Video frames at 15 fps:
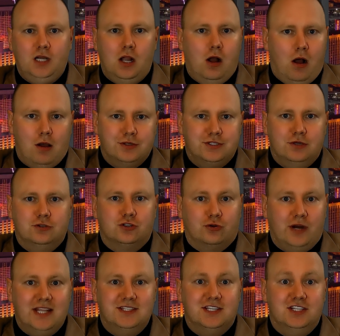Also,
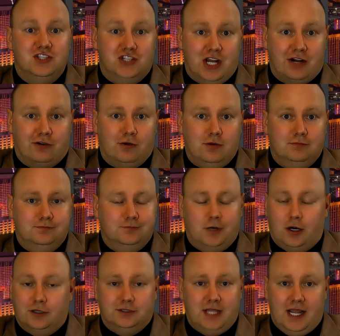trends in general
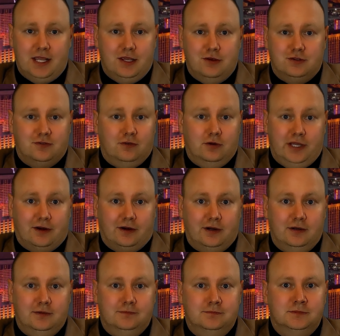aren't that useful
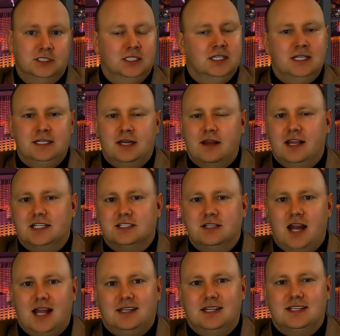either. Now,
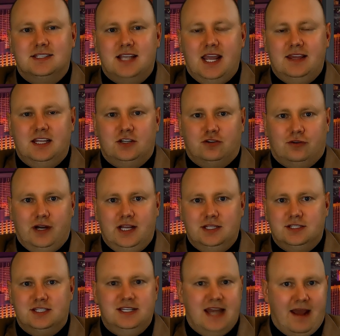that's not to say that
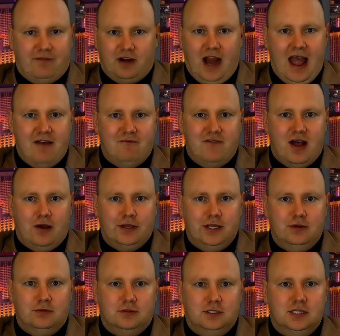trends never have
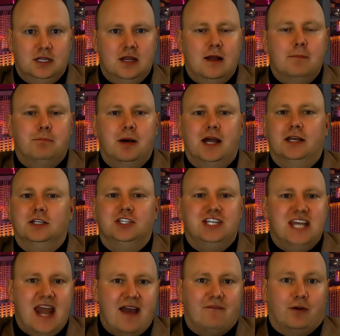value, but
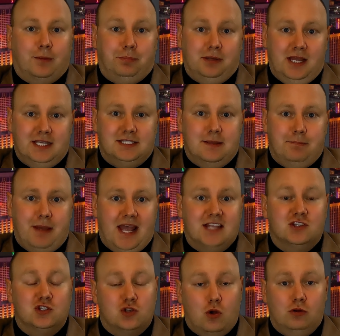never place a
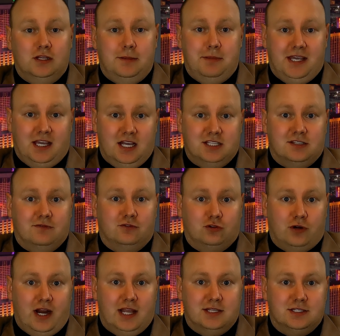bet solely because of
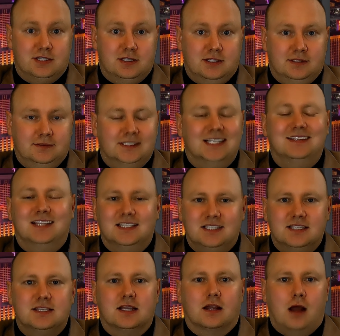trends. And
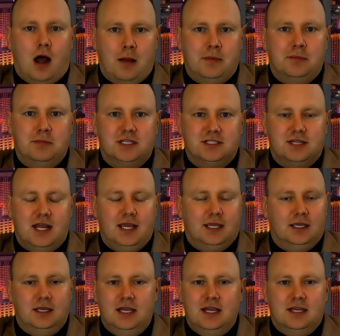this is a common
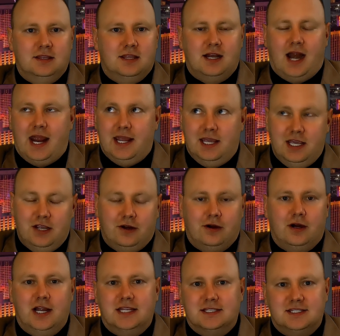mistake that I
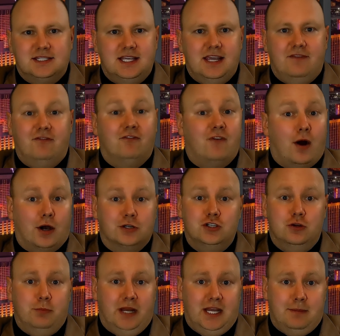hear and see far
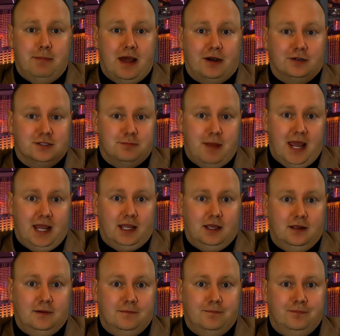too many bettors make.